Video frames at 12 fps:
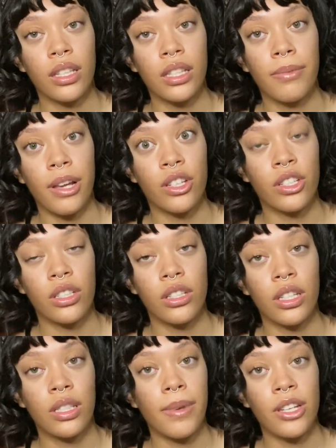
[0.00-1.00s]

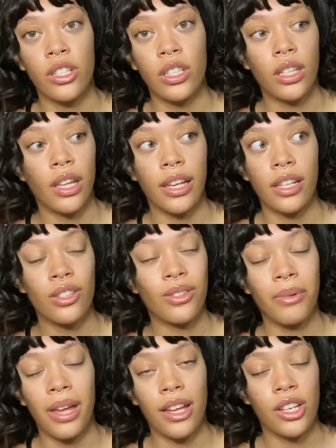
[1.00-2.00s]
especially like it's
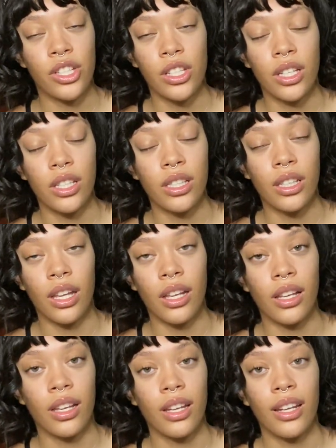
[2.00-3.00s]
so anxious. Like